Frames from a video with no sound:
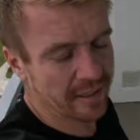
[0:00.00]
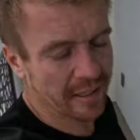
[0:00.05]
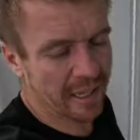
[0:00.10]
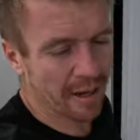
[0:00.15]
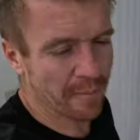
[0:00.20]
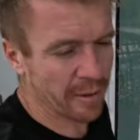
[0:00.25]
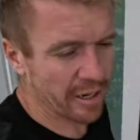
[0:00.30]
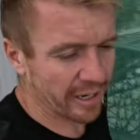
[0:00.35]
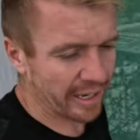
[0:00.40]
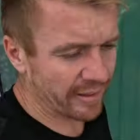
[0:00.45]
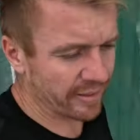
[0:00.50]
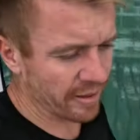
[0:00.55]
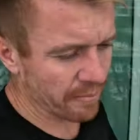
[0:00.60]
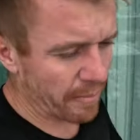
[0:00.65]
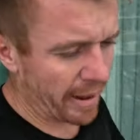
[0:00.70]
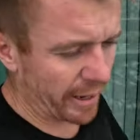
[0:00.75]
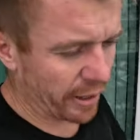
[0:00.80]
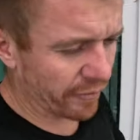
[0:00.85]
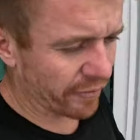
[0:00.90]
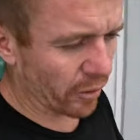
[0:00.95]
I'm gonna get the
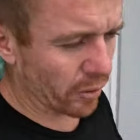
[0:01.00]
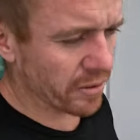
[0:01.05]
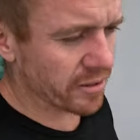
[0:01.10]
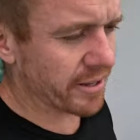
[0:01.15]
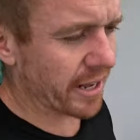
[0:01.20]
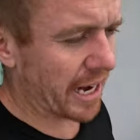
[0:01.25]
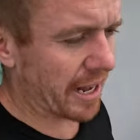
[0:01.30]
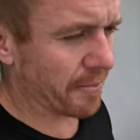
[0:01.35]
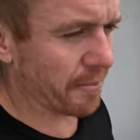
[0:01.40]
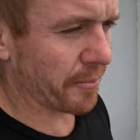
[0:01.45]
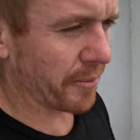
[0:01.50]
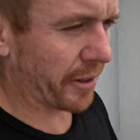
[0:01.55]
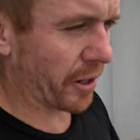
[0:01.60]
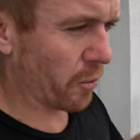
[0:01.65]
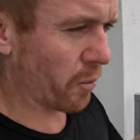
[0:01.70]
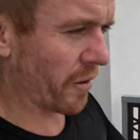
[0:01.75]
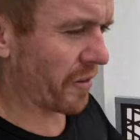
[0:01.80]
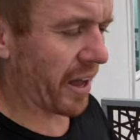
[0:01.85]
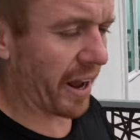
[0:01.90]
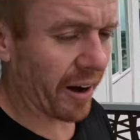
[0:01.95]
microphone set up. I'm gonna
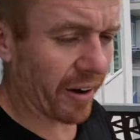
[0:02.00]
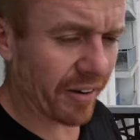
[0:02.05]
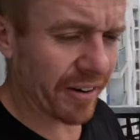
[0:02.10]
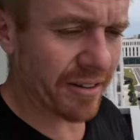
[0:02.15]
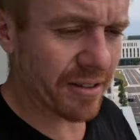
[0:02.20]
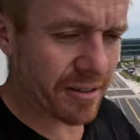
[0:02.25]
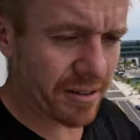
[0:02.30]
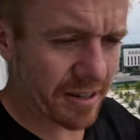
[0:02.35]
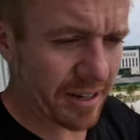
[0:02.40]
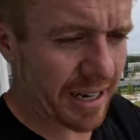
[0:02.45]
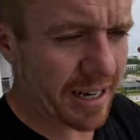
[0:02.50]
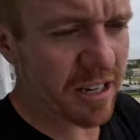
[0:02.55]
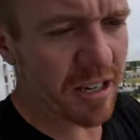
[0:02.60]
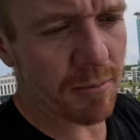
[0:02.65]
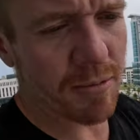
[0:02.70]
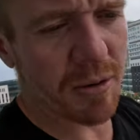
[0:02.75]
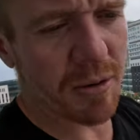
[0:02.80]
go run the errands, eat some